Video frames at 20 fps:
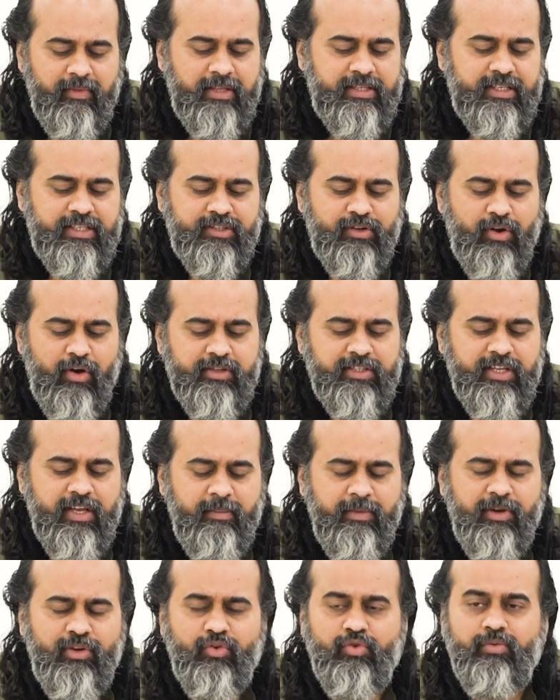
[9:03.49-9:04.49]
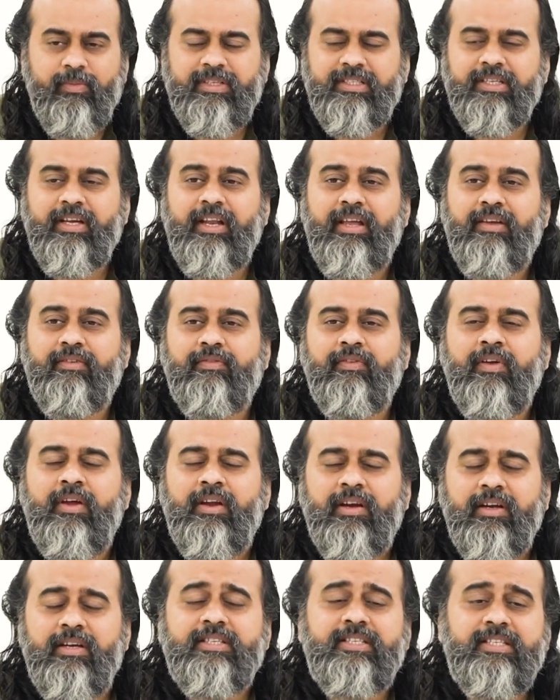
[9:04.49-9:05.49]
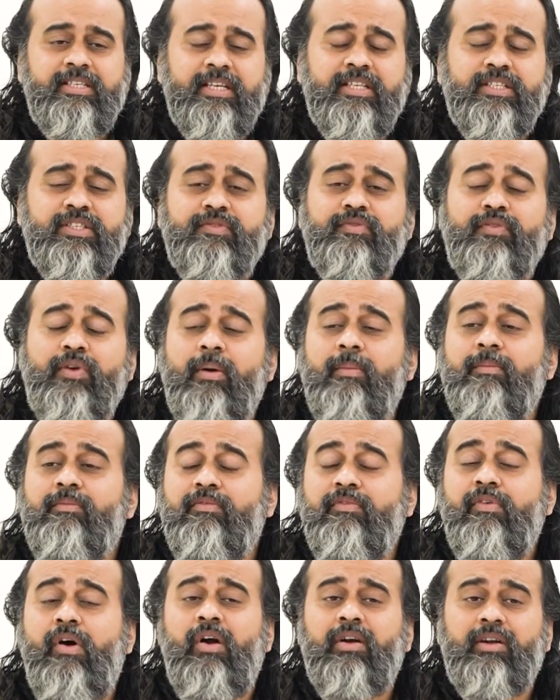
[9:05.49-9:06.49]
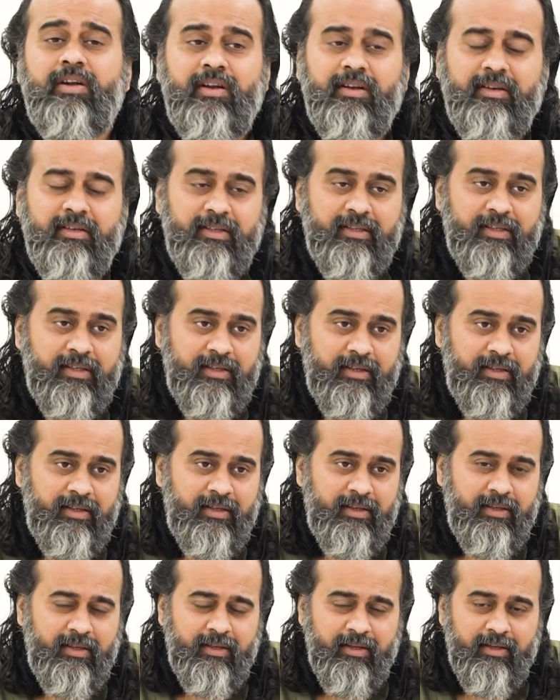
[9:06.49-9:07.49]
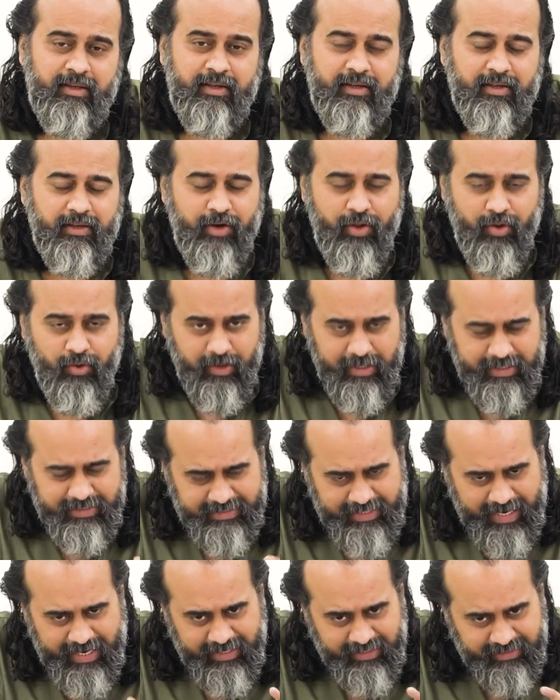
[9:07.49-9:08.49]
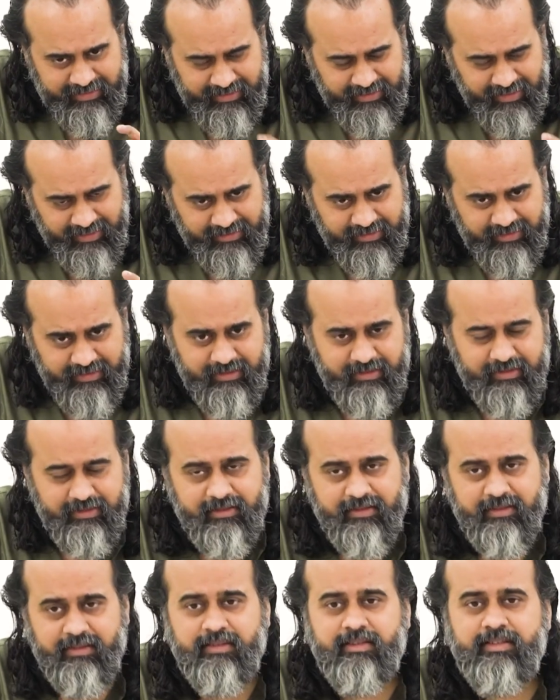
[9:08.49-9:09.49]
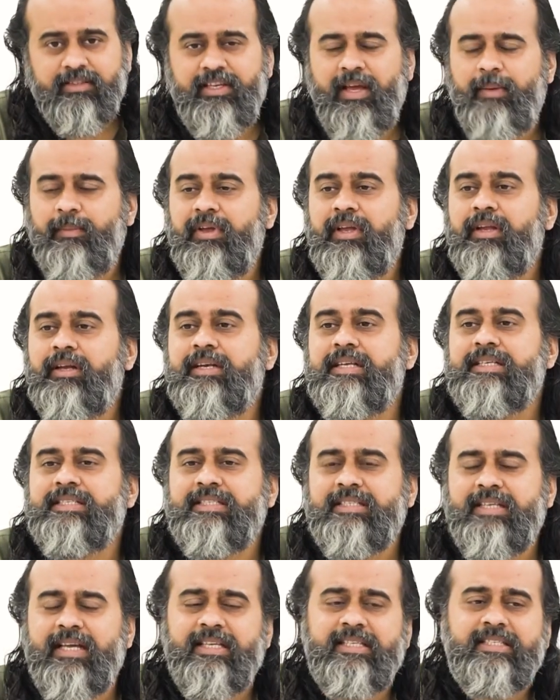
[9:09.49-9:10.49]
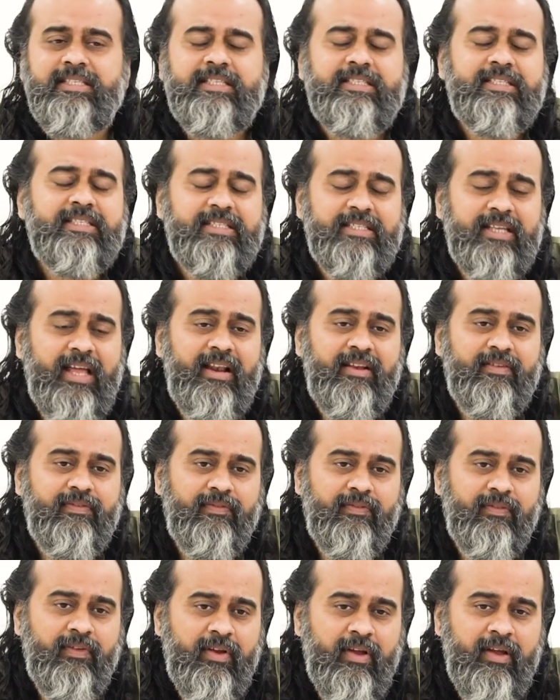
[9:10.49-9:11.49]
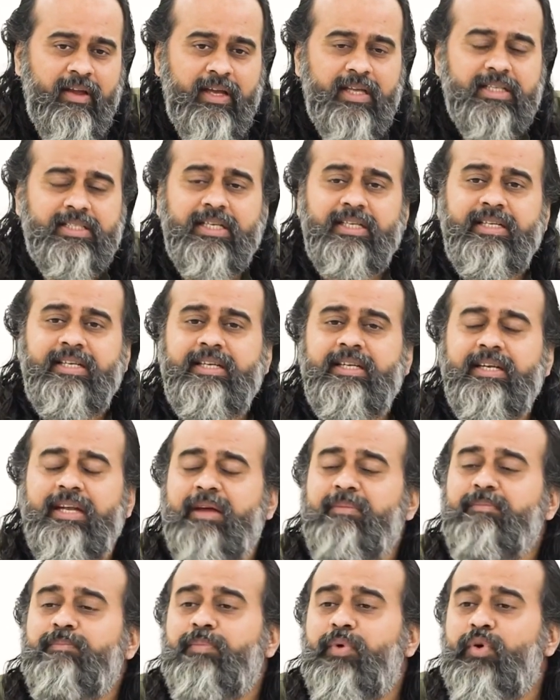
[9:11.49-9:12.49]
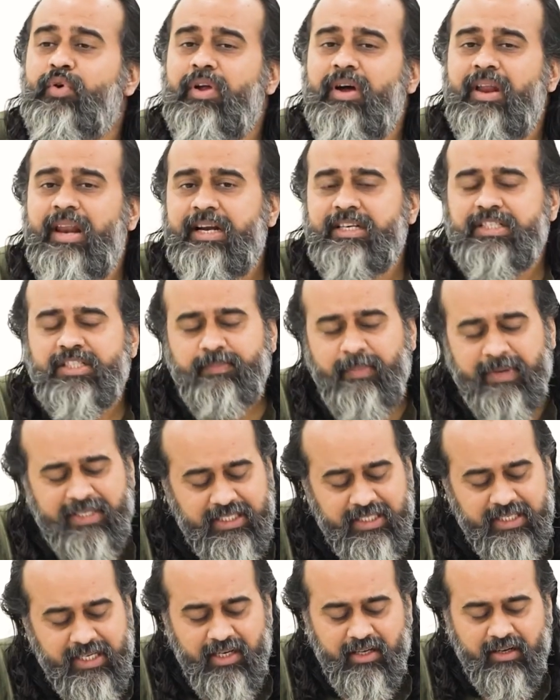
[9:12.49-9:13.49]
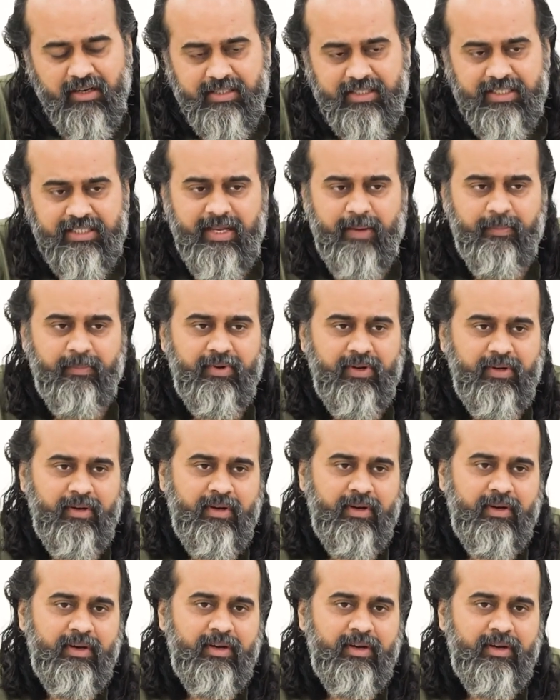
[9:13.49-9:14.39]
This is causing me too much grief. Distance from what? Do you understand distance? Jemmy, distance itself is a temporal and spatial concept.